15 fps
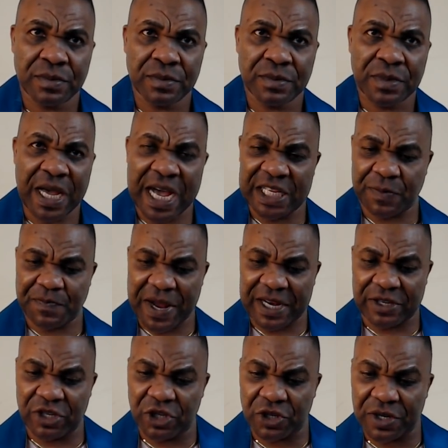as
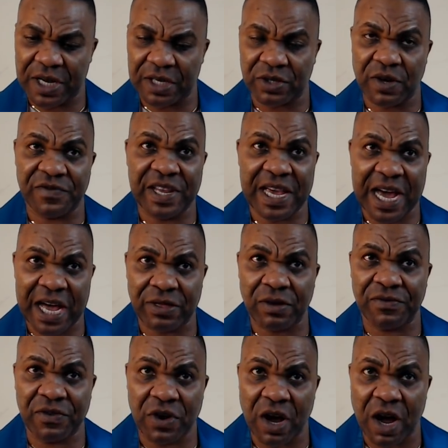practitioners of the art
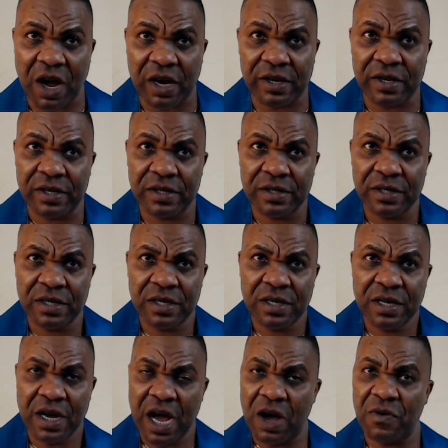of God,
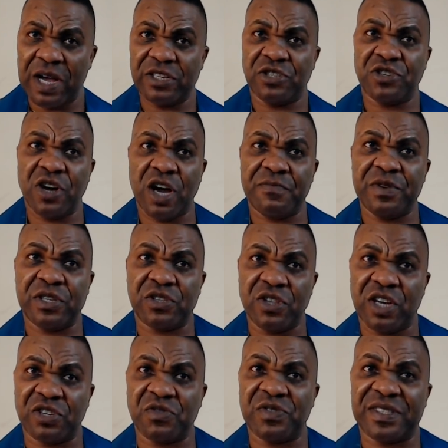our job is
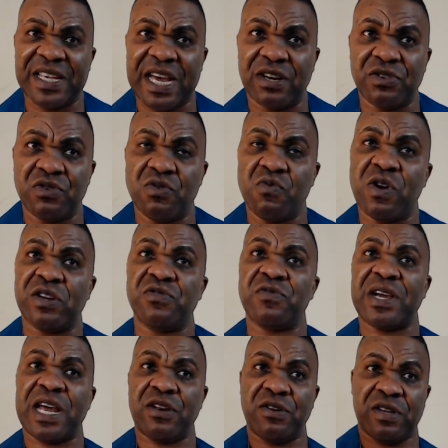not to sell you what you
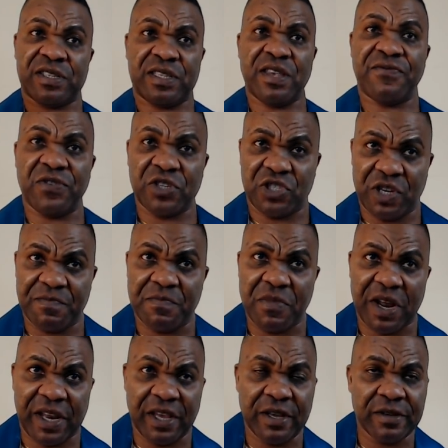cannot see for cheap
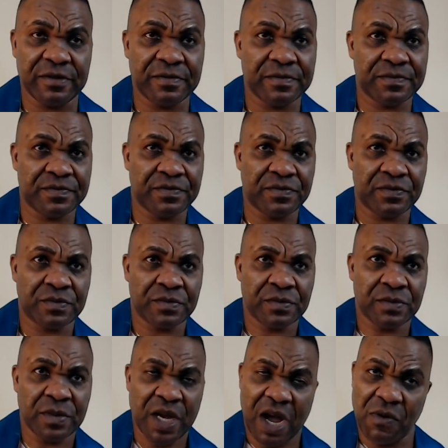money.
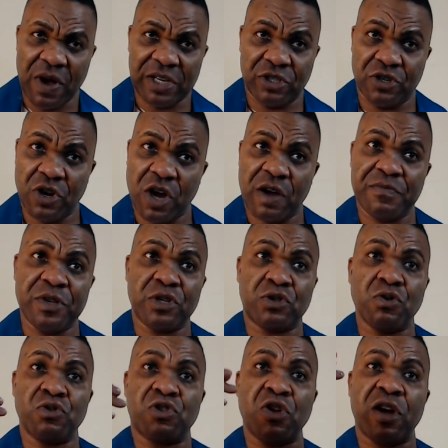Our job is
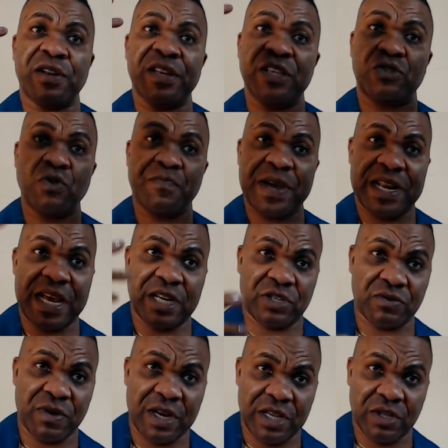to turn the
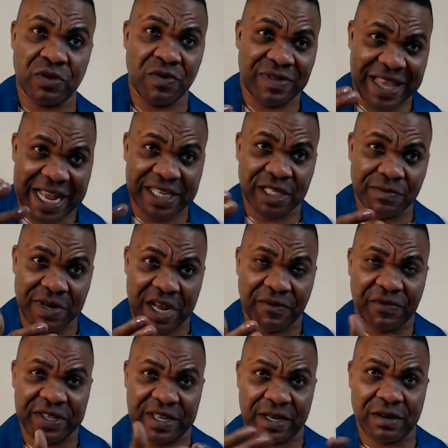supernatural into tangible and
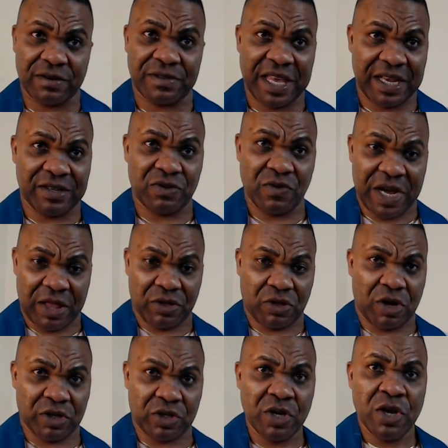physical things you can
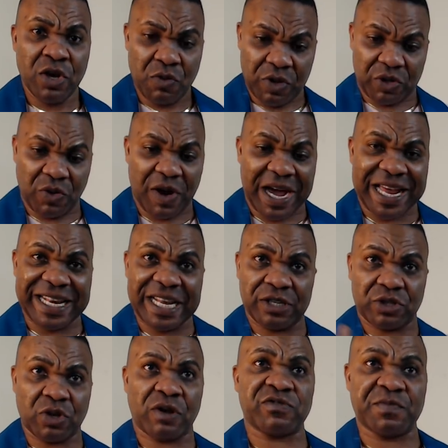touch with your hand that
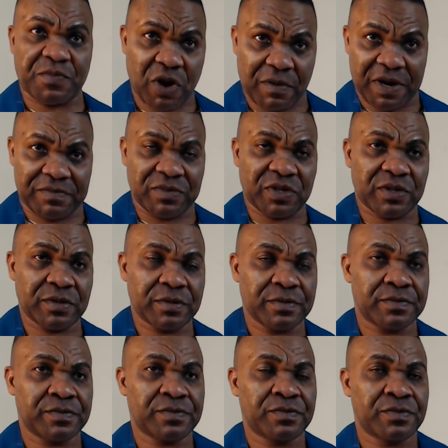solves problems.
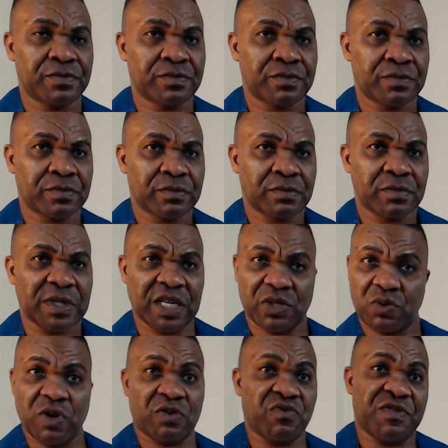That's
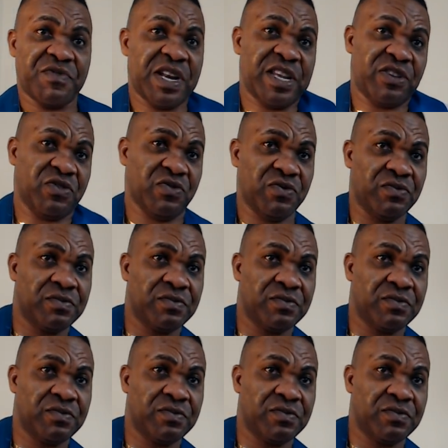what we really do.